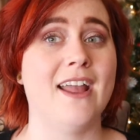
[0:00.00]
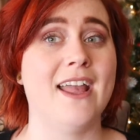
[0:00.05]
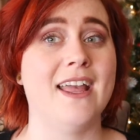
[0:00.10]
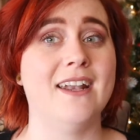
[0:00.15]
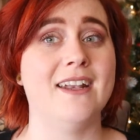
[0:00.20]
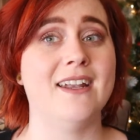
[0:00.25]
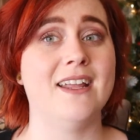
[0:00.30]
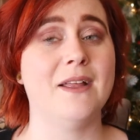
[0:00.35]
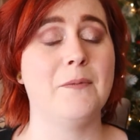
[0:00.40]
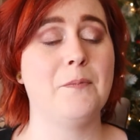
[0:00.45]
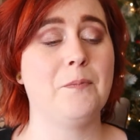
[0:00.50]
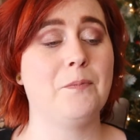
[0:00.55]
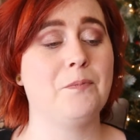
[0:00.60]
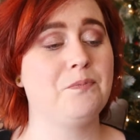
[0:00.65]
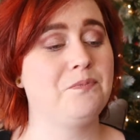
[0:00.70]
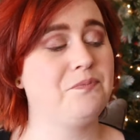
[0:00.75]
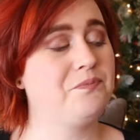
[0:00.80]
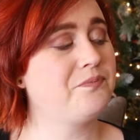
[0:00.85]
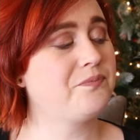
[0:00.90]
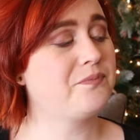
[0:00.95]
And
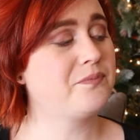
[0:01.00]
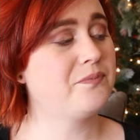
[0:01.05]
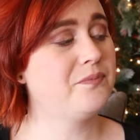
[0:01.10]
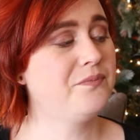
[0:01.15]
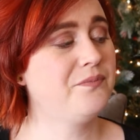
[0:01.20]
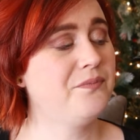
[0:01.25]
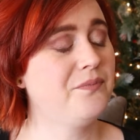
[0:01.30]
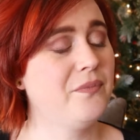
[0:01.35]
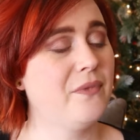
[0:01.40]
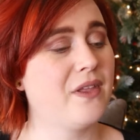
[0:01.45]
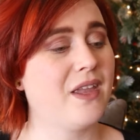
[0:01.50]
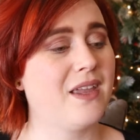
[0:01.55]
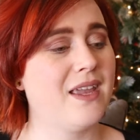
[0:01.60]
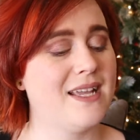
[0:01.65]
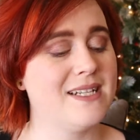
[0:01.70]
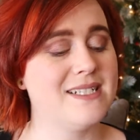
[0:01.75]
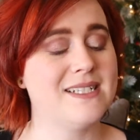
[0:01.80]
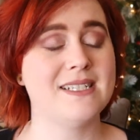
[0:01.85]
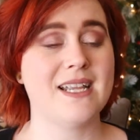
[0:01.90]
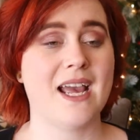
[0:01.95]

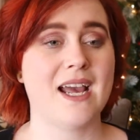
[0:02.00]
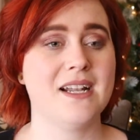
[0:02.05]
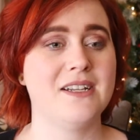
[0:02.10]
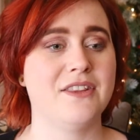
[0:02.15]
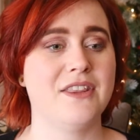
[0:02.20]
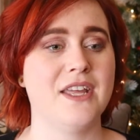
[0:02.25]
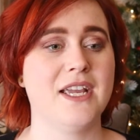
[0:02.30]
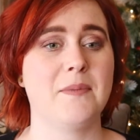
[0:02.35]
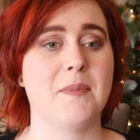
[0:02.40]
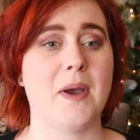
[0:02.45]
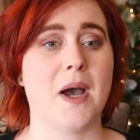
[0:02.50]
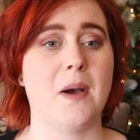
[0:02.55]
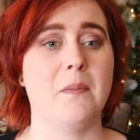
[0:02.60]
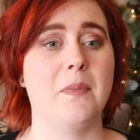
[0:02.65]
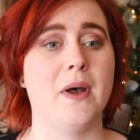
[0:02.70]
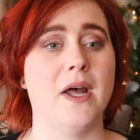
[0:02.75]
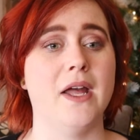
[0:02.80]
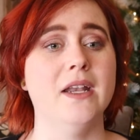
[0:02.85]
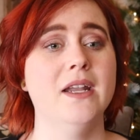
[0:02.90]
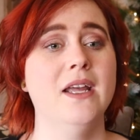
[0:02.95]
it's sad to think
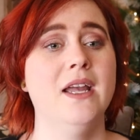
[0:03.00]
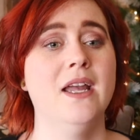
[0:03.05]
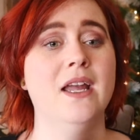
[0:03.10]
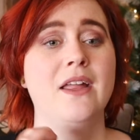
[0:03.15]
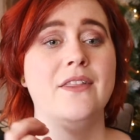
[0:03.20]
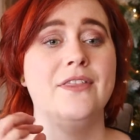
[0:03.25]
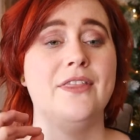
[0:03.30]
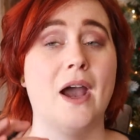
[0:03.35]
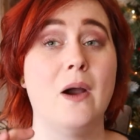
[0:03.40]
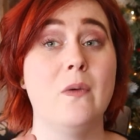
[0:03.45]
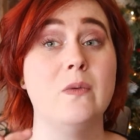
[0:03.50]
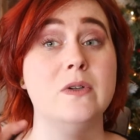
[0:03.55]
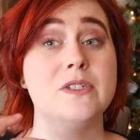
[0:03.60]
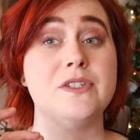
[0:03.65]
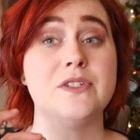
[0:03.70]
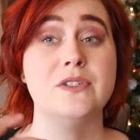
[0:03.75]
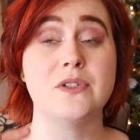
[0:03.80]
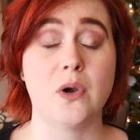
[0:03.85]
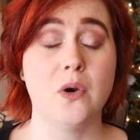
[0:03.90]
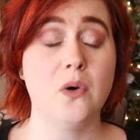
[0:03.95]
about, but that was
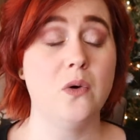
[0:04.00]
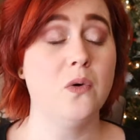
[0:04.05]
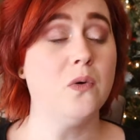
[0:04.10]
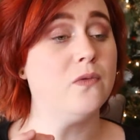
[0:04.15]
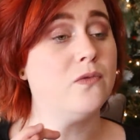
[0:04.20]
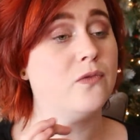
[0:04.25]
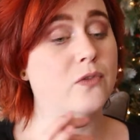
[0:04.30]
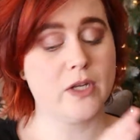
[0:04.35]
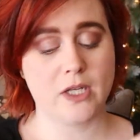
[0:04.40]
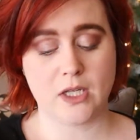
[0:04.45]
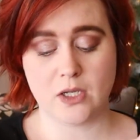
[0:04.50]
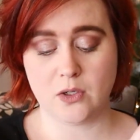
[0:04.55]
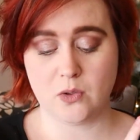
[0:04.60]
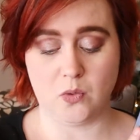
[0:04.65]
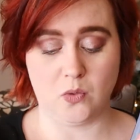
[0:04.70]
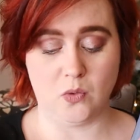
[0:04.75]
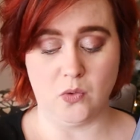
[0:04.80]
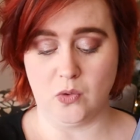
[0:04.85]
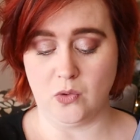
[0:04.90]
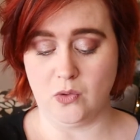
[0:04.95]
so freaking
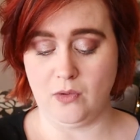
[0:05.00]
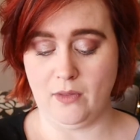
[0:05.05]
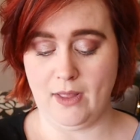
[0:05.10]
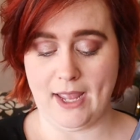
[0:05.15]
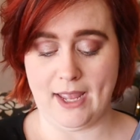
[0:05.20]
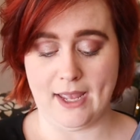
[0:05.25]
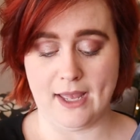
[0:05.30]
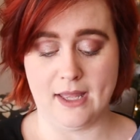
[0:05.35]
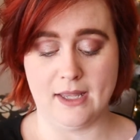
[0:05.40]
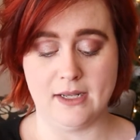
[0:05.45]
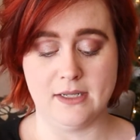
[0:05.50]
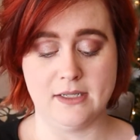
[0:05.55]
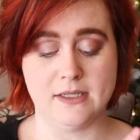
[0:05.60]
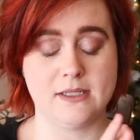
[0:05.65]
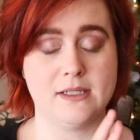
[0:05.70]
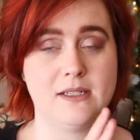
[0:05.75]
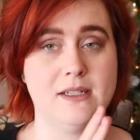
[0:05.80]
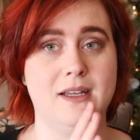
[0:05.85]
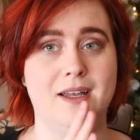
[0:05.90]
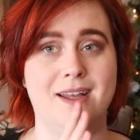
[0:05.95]
cool,
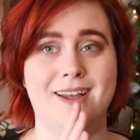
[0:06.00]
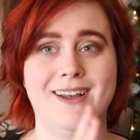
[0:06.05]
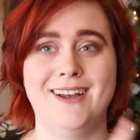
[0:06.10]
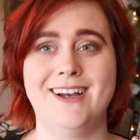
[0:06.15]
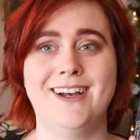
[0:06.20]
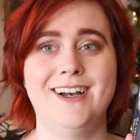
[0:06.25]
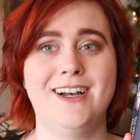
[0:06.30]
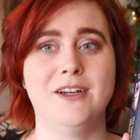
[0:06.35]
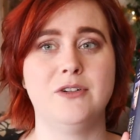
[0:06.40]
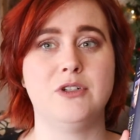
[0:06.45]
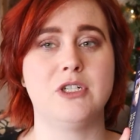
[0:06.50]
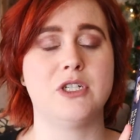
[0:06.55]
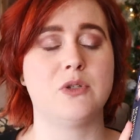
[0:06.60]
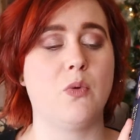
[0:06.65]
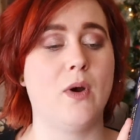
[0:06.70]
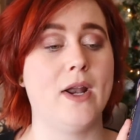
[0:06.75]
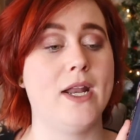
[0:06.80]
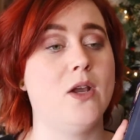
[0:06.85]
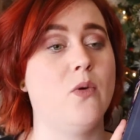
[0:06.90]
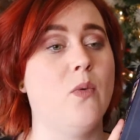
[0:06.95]
and just
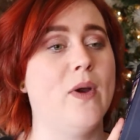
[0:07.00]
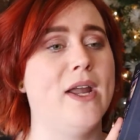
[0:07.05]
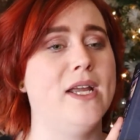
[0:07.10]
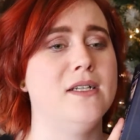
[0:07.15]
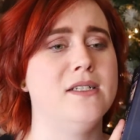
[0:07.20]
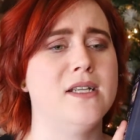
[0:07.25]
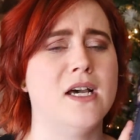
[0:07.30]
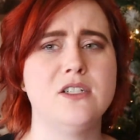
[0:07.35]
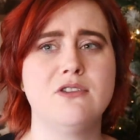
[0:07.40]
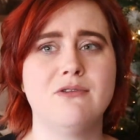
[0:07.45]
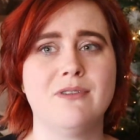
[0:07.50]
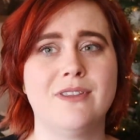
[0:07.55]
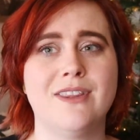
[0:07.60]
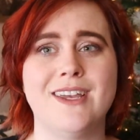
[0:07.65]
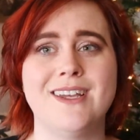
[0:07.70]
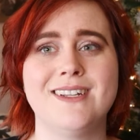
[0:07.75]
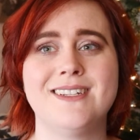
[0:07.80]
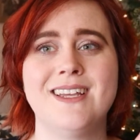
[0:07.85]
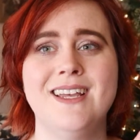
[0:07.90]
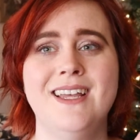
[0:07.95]
what Egwene does with
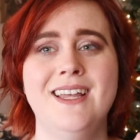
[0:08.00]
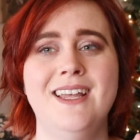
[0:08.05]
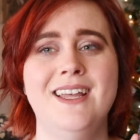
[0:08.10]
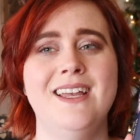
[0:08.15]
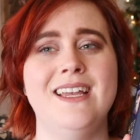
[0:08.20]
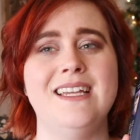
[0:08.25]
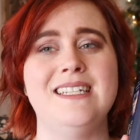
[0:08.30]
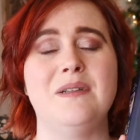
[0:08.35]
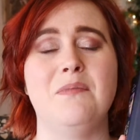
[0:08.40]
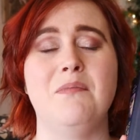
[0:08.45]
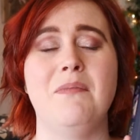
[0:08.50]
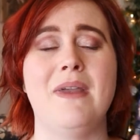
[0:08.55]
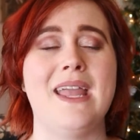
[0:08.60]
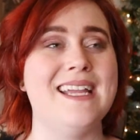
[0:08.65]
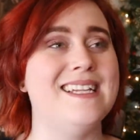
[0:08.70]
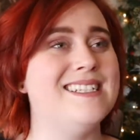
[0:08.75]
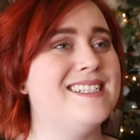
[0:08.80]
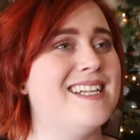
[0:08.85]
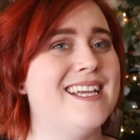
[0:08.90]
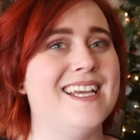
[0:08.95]
it is
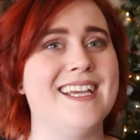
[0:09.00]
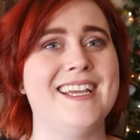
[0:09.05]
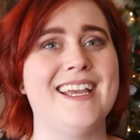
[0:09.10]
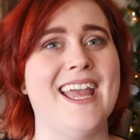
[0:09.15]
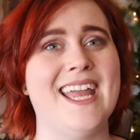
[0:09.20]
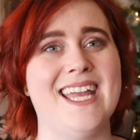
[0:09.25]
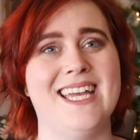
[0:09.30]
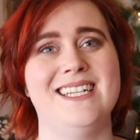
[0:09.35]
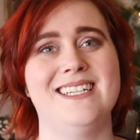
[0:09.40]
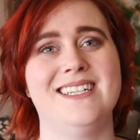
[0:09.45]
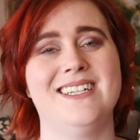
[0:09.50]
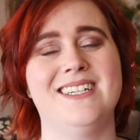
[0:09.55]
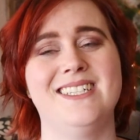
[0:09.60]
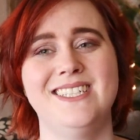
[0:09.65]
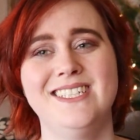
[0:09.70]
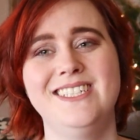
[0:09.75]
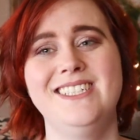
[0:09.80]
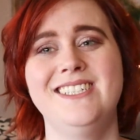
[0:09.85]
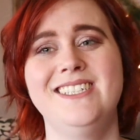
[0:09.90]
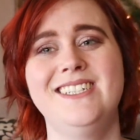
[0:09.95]
amazing. And
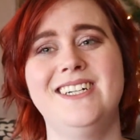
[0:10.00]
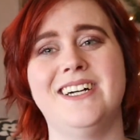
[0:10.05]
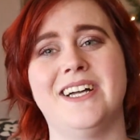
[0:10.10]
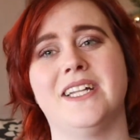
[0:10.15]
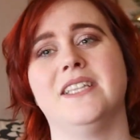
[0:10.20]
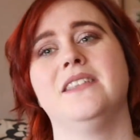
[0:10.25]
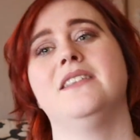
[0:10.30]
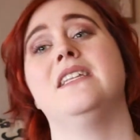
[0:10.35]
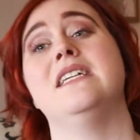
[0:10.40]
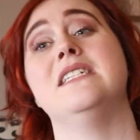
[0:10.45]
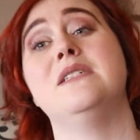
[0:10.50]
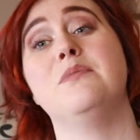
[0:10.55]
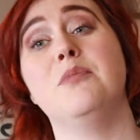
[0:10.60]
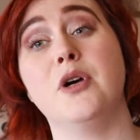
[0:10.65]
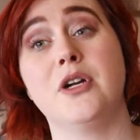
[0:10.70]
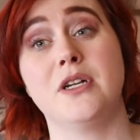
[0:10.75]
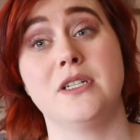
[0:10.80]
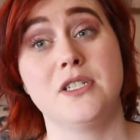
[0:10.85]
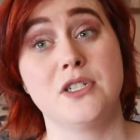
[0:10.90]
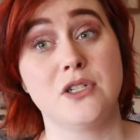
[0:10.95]
this
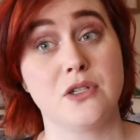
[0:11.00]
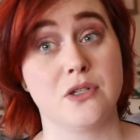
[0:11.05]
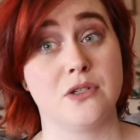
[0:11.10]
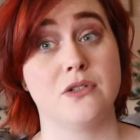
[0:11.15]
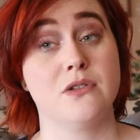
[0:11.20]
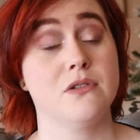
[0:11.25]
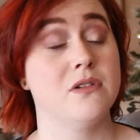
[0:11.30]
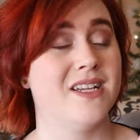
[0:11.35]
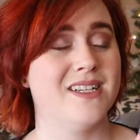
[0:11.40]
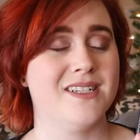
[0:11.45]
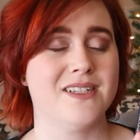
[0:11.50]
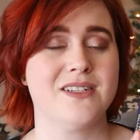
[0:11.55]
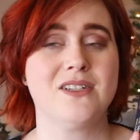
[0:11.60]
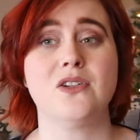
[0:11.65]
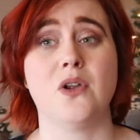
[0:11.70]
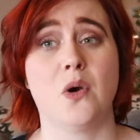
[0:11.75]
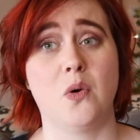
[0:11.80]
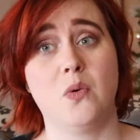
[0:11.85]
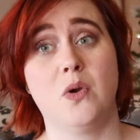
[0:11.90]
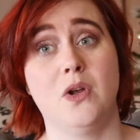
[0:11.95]
book is
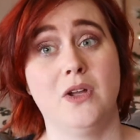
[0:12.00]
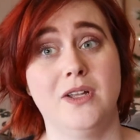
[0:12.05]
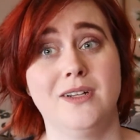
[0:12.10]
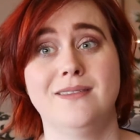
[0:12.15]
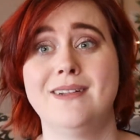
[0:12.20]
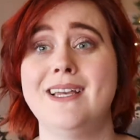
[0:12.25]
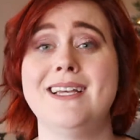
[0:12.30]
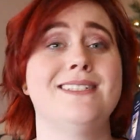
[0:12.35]
so good.